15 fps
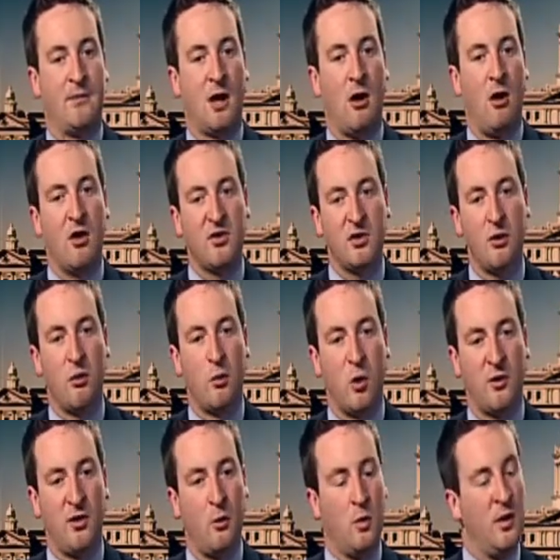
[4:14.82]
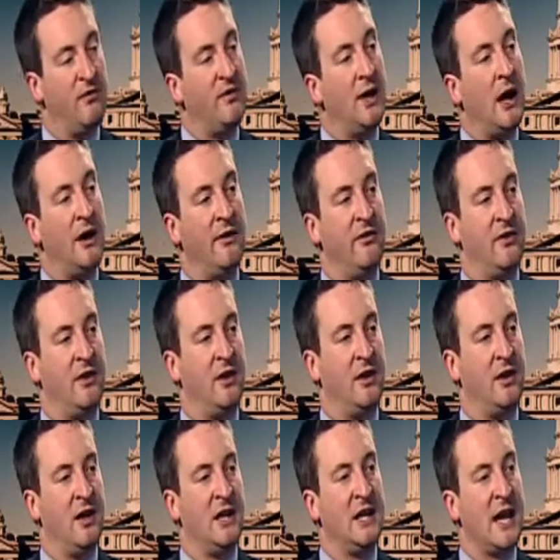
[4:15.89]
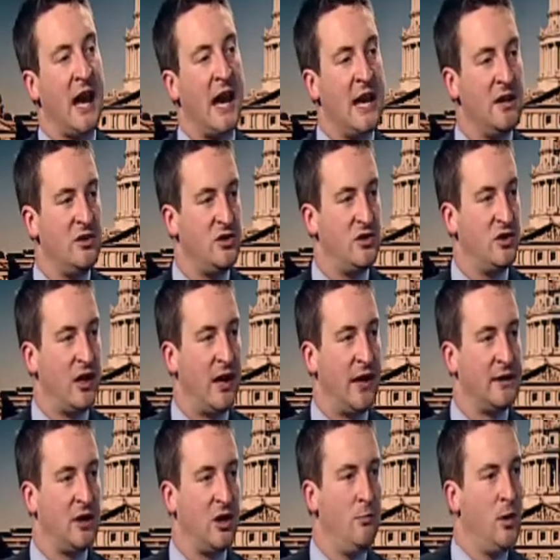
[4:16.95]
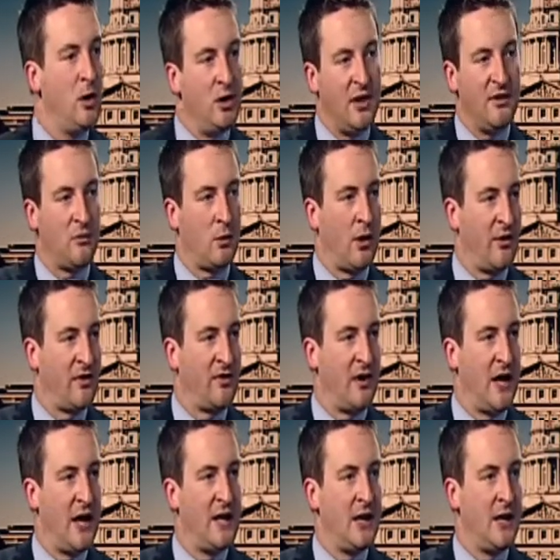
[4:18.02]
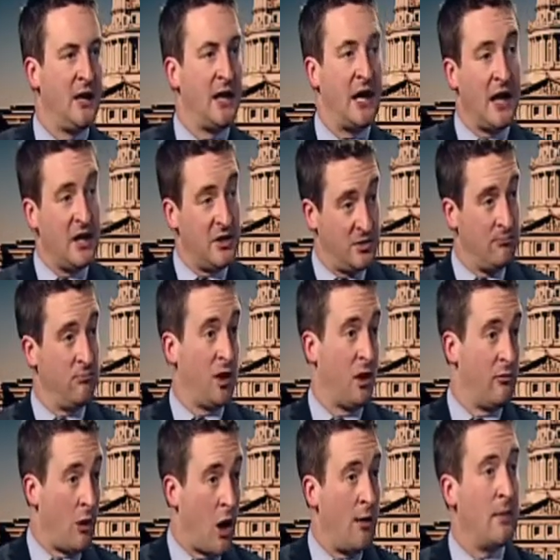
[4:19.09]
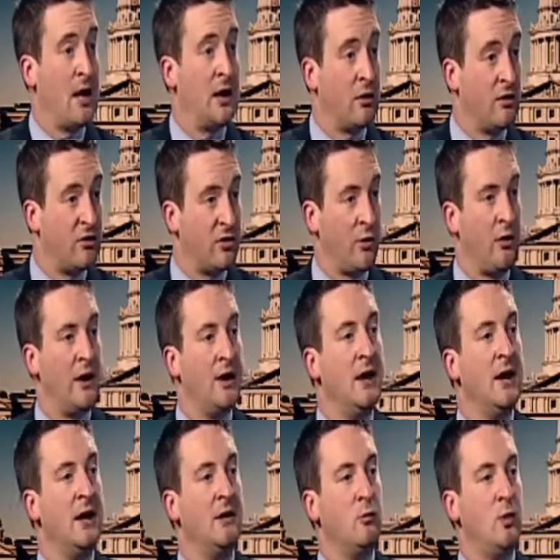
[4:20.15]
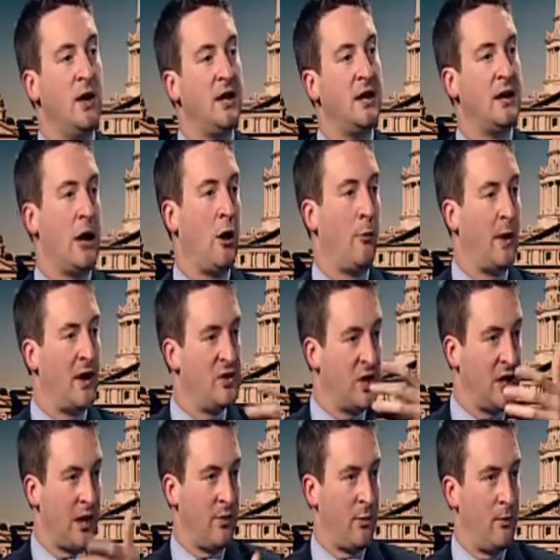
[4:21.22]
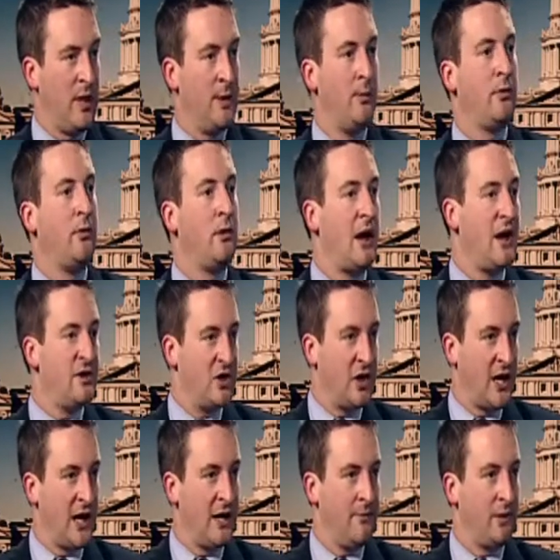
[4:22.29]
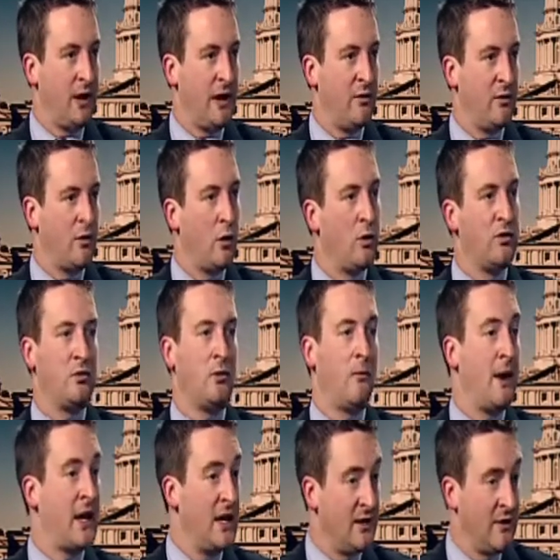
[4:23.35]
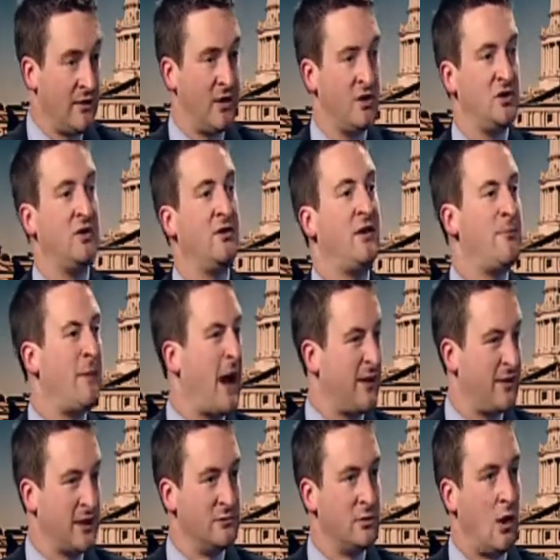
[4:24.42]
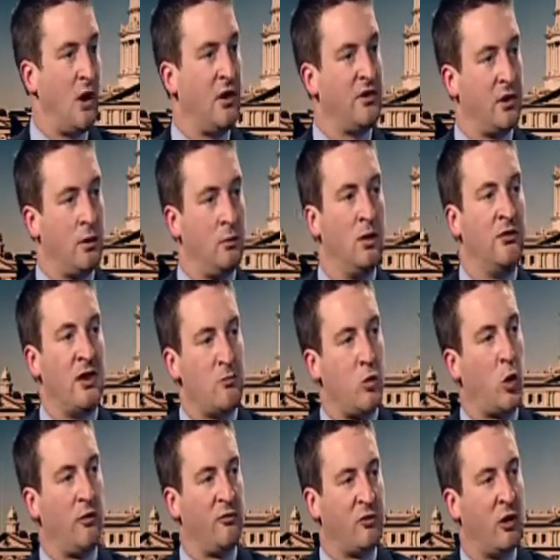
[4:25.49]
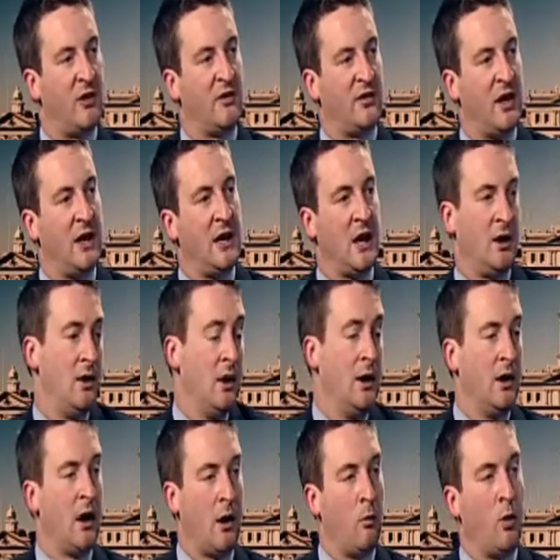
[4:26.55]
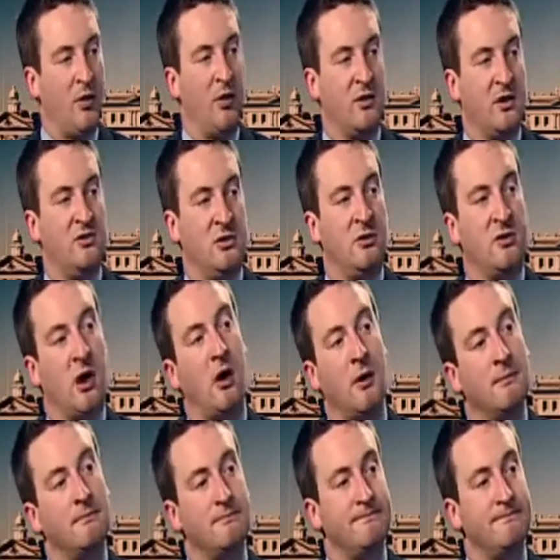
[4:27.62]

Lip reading: Also, the work that we've done to engage communities around the state and engage lawmakers so that we can help educate the people, educate those who are making decisions and passing laws that are really important for our state on what those issues are.